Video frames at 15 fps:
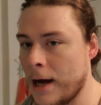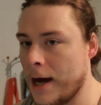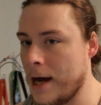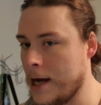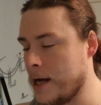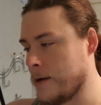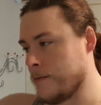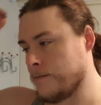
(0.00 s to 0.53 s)

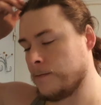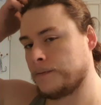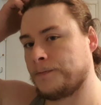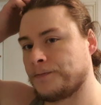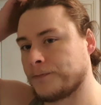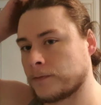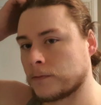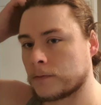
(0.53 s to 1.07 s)
I
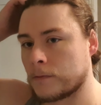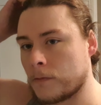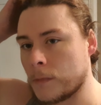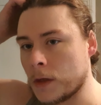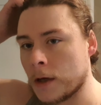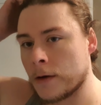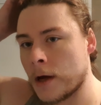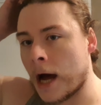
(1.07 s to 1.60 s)

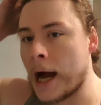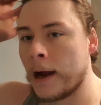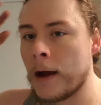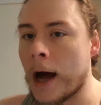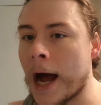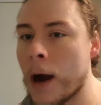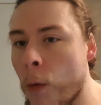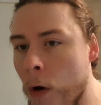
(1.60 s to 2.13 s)

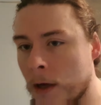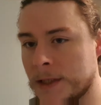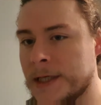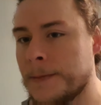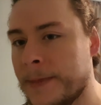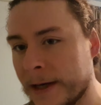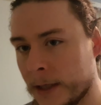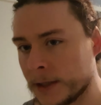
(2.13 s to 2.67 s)
want
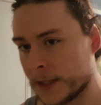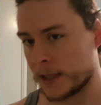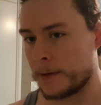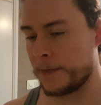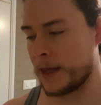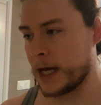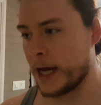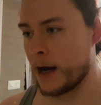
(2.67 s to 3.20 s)
to build
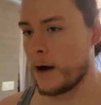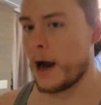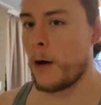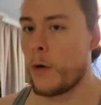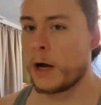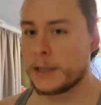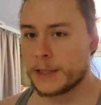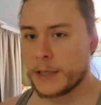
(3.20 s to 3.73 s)
something here. I
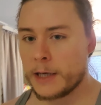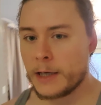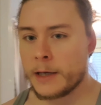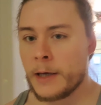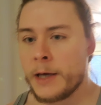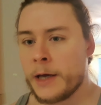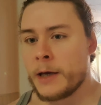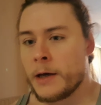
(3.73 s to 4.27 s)
want to